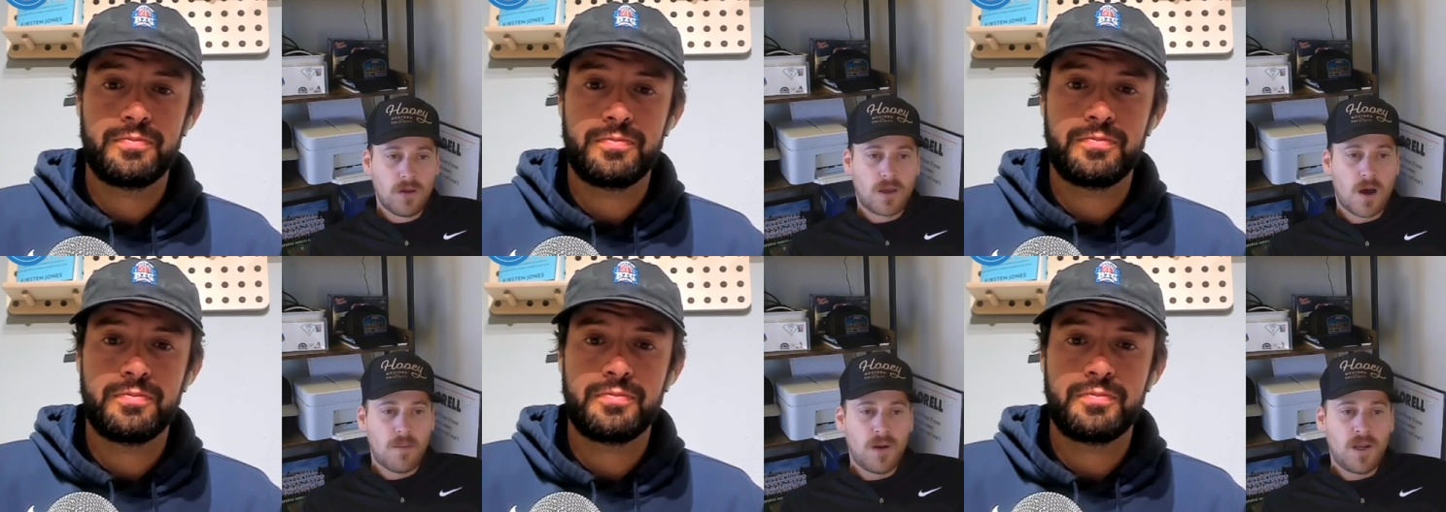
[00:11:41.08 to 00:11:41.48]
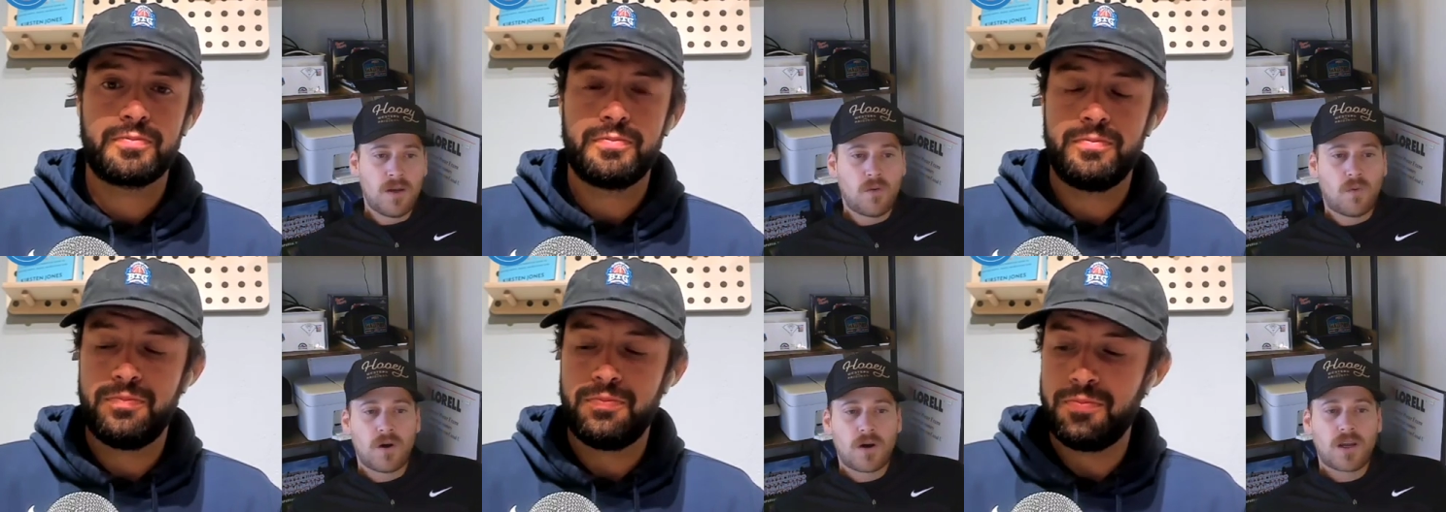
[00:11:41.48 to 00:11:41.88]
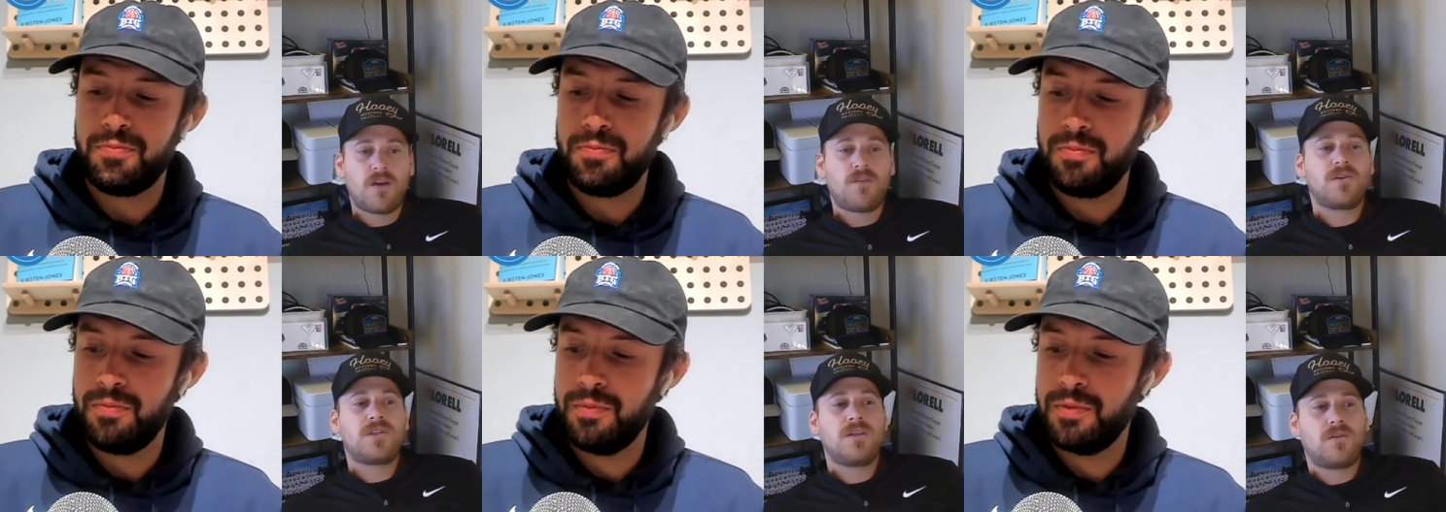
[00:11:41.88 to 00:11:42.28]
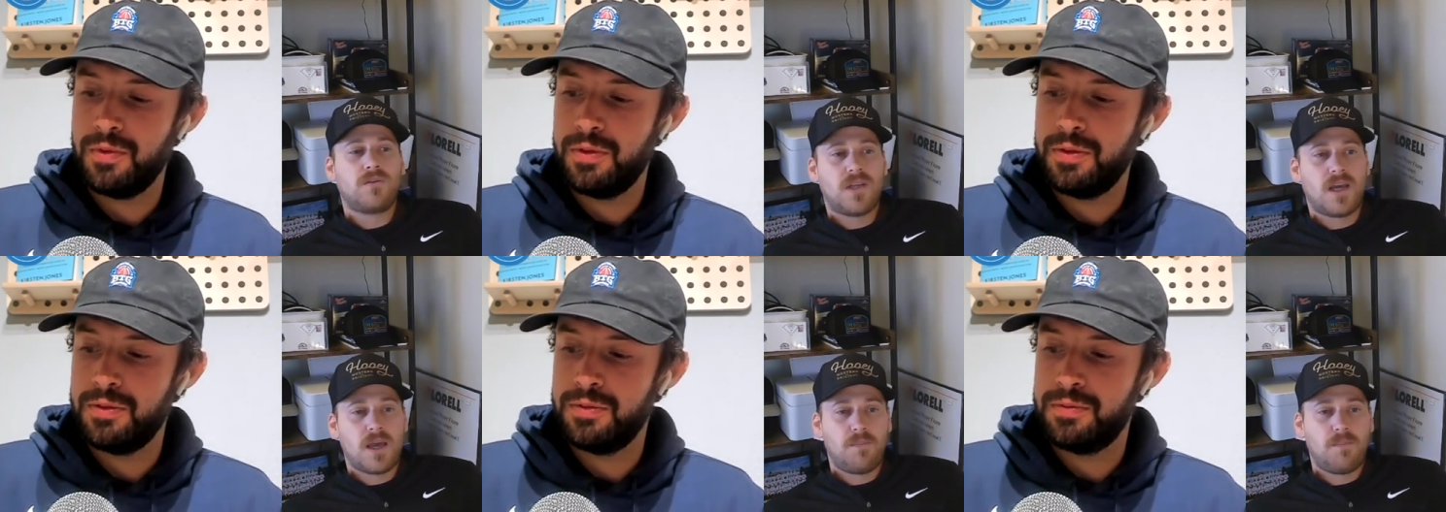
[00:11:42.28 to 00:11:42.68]
Speaker 1: coming into work every single
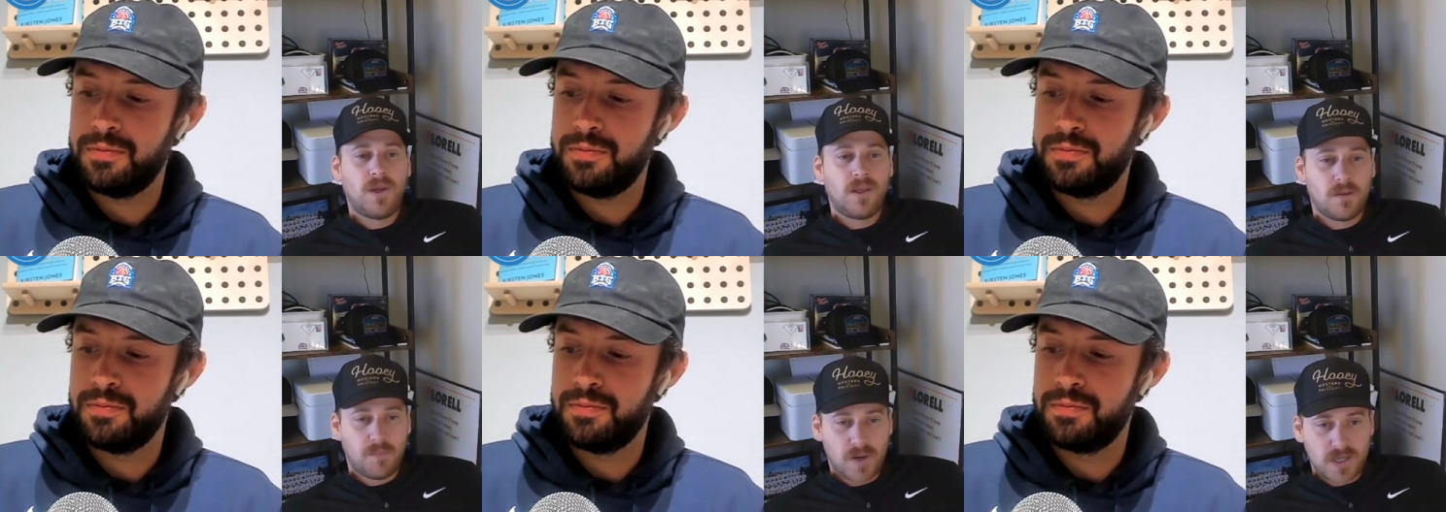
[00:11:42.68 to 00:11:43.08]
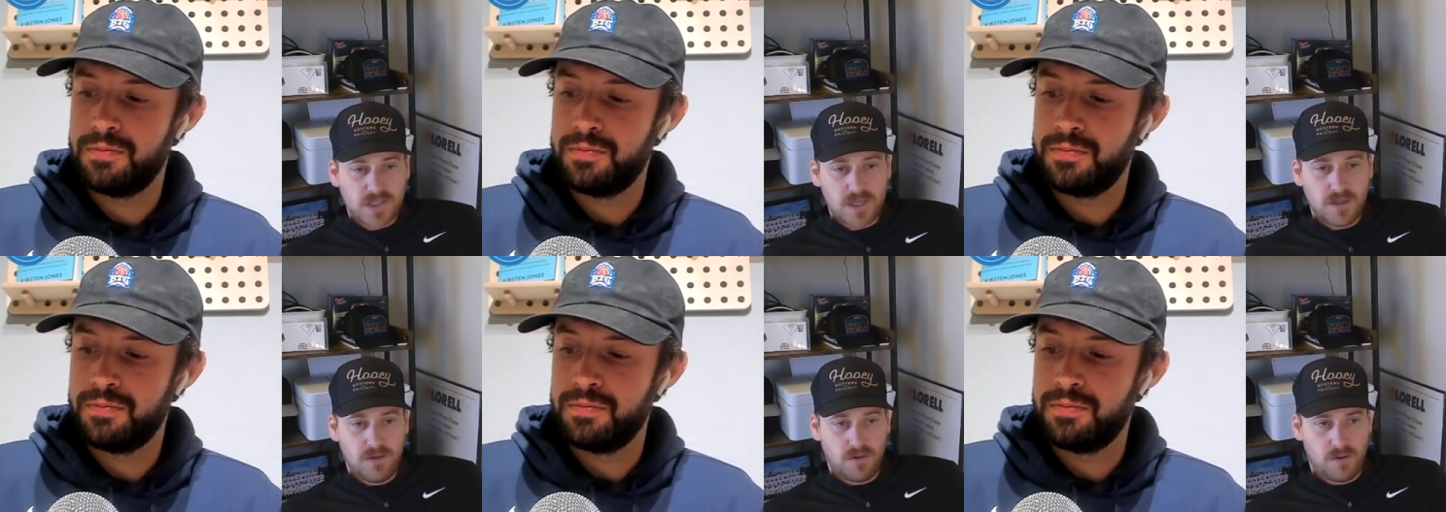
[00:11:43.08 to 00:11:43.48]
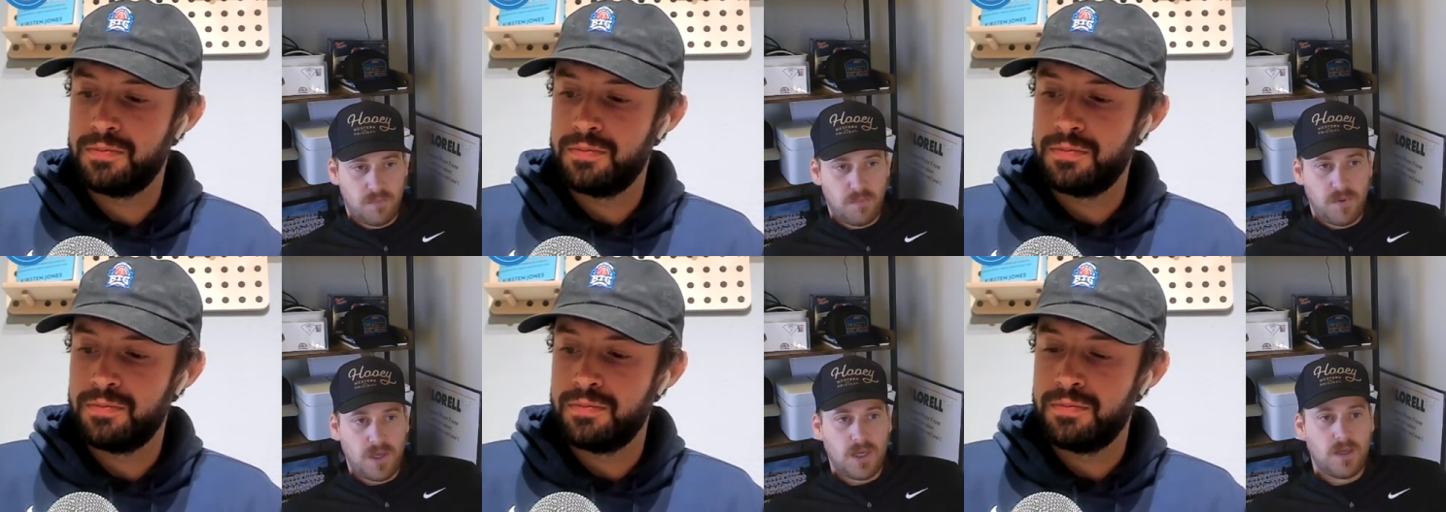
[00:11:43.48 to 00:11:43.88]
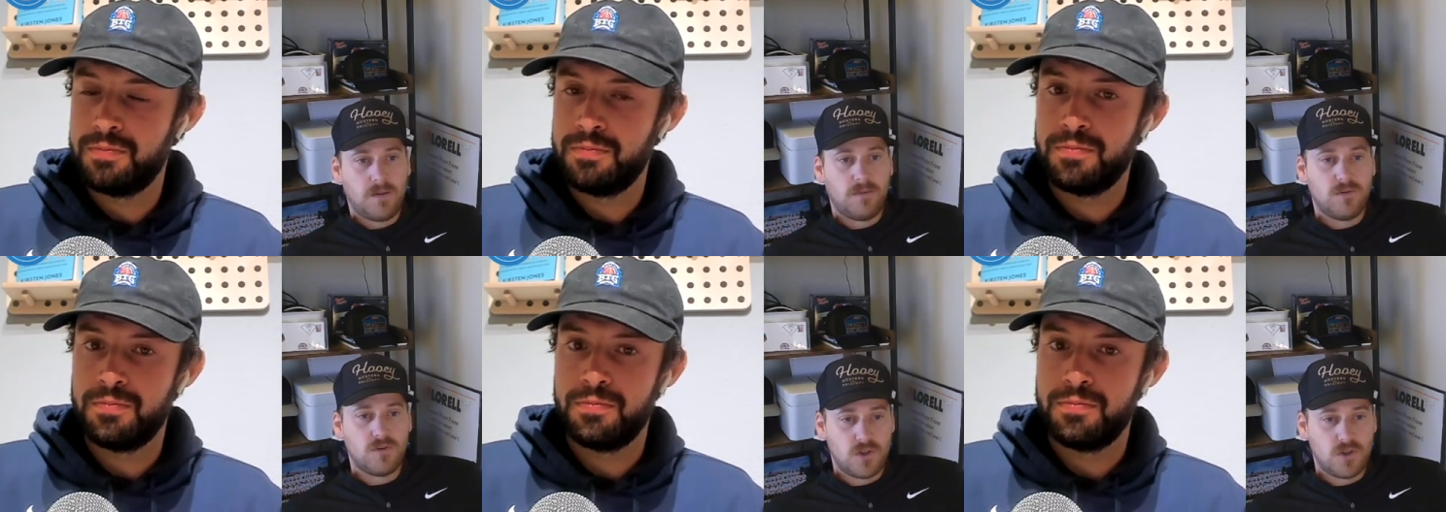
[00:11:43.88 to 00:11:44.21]
day, being the best that you can be,